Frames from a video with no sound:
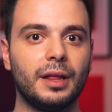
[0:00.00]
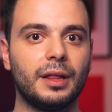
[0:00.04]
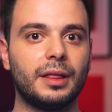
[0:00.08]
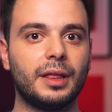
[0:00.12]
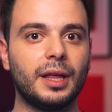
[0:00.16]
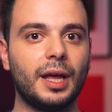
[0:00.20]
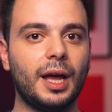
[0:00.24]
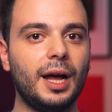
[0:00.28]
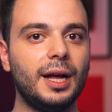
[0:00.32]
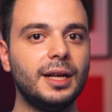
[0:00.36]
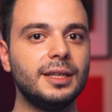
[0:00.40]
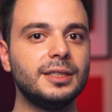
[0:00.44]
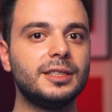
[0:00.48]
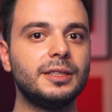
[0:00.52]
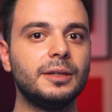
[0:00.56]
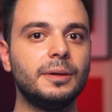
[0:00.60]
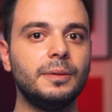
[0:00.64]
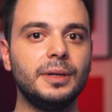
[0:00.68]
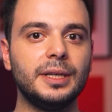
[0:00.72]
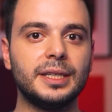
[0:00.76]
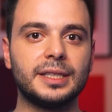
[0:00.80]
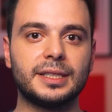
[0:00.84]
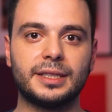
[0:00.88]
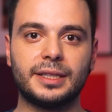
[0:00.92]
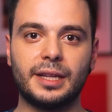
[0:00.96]
the answer
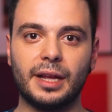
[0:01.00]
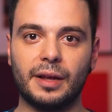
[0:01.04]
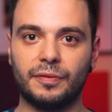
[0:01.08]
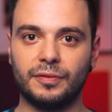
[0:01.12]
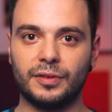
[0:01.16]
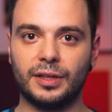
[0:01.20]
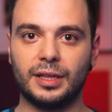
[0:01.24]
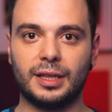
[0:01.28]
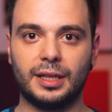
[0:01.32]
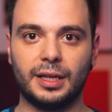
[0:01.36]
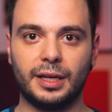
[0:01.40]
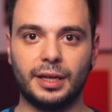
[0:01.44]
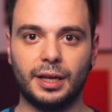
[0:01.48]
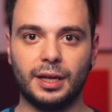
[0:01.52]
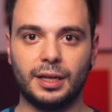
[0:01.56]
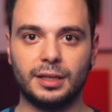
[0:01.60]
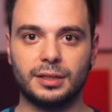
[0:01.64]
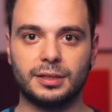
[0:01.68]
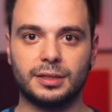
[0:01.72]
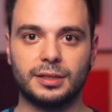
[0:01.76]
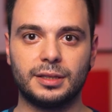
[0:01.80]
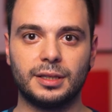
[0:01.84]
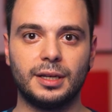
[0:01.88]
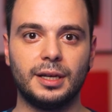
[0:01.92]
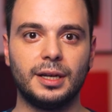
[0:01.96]
is definitely
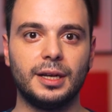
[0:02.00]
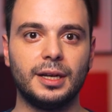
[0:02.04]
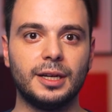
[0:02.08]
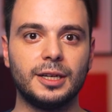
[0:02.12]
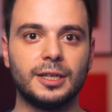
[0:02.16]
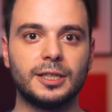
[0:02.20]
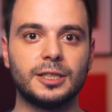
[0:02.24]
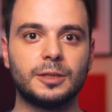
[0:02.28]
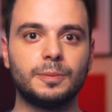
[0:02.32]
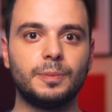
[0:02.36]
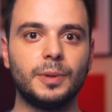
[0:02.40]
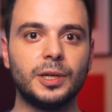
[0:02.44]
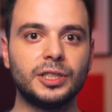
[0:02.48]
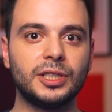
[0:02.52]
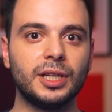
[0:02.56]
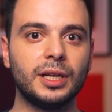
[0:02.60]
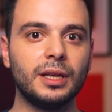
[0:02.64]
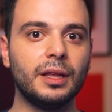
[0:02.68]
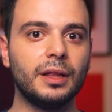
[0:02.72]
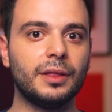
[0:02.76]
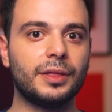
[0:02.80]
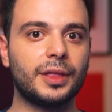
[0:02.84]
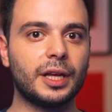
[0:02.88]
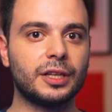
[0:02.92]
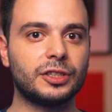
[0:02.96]
yes,
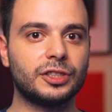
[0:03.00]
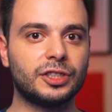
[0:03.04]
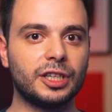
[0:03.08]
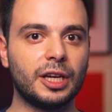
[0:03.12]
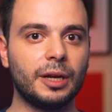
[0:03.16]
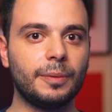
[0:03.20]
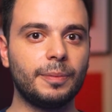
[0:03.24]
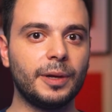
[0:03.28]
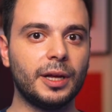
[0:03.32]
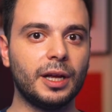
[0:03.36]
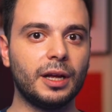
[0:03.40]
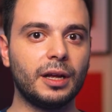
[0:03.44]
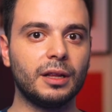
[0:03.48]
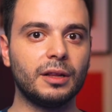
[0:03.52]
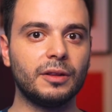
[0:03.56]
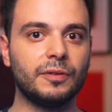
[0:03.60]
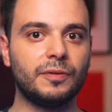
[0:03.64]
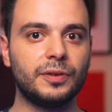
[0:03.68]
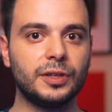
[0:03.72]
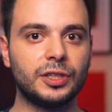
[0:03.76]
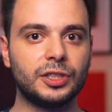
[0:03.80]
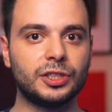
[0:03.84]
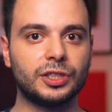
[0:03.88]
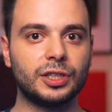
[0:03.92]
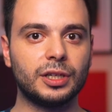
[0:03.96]
especially that
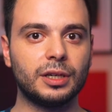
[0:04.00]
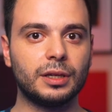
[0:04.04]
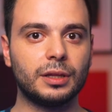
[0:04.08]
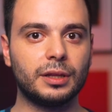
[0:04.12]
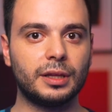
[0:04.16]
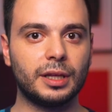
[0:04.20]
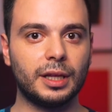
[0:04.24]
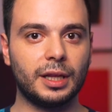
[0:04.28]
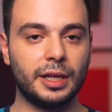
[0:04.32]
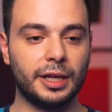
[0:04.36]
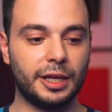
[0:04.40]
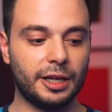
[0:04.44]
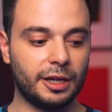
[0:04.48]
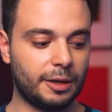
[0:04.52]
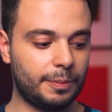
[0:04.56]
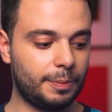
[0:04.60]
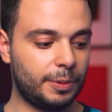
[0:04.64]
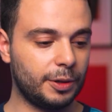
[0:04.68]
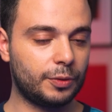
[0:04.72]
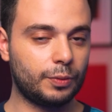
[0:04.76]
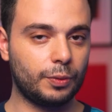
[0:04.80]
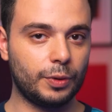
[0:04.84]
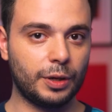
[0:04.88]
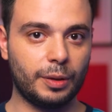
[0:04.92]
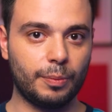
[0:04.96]
JBL featured the link
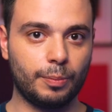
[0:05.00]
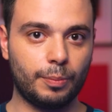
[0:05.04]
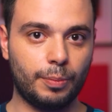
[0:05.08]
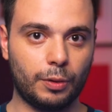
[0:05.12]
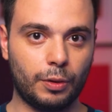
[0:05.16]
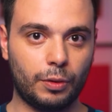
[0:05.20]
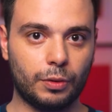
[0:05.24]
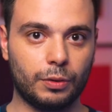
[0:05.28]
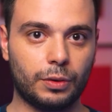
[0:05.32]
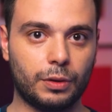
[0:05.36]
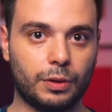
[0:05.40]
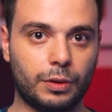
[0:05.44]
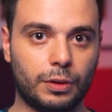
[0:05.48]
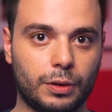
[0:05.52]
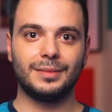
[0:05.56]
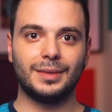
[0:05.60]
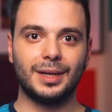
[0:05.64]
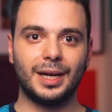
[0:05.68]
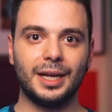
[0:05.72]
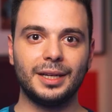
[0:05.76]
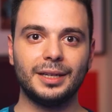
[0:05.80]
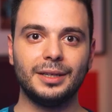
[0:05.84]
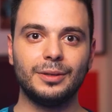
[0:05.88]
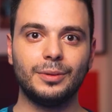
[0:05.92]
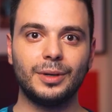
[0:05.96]
between both.
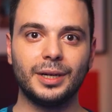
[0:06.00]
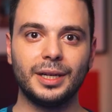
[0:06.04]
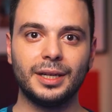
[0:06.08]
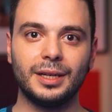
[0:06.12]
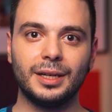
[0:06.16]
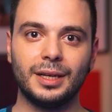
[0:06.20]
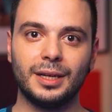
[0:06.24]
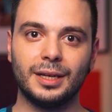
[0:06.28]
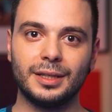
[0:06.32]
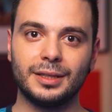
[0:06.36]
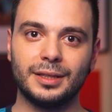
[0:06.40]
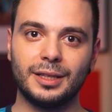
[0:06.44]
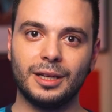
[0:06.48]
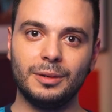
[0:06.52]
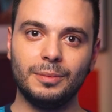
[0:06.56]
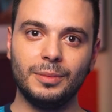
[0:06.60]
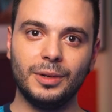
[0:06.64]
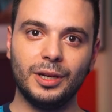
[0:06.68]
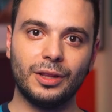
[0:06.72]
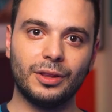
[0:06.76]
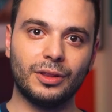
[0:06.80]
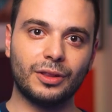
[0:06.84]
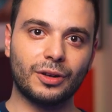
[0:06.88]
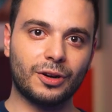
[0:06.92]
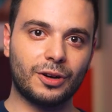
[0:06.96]
Anyway, tell
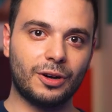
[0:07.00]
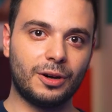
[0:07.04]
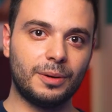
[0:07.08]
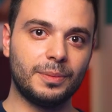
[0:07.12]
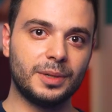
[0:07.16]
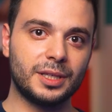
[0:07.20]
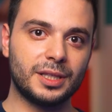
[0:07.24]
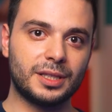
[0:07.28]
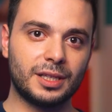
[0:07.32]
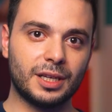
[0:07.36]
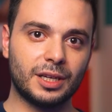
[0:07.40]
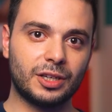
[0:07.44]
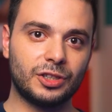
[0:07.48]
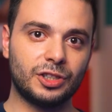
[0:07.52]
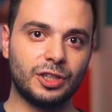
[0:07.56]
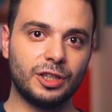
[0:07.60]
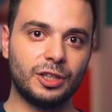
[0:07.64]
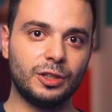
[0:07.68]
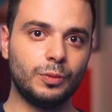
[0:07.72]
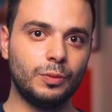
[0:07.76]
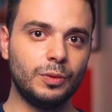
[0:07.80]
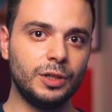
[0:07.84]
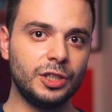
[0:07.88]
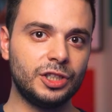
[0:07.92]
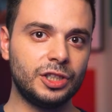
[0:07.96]
me in the comment
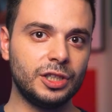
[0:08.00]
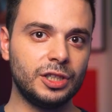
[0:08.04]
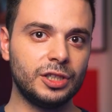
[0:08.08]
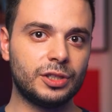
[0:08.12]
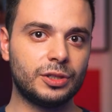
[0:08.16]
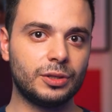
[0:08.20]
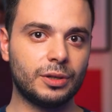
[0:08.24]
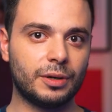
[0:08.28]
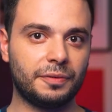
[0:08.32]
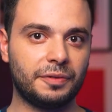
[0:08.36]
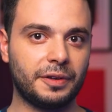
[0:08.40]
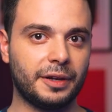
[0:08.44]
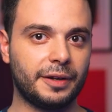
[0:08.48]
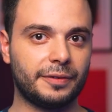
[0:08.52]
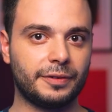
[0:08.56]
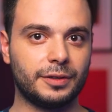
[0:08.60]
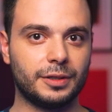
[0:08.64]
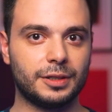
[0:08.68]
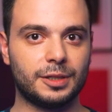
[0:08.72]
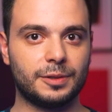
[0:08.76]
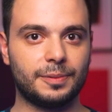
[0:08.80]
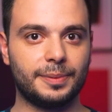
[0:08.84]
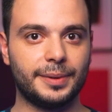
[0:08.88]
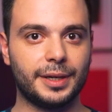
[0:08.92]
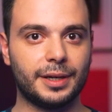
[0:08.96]
section which is your
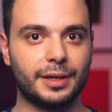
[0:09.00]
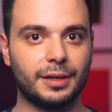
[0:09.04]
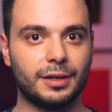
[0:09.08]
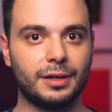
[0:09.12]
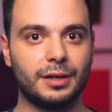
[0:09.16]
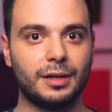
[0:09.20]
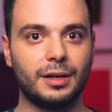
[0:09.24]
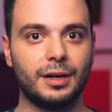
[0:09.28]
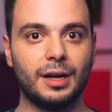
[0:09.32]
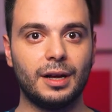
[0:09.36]
favorite speaker.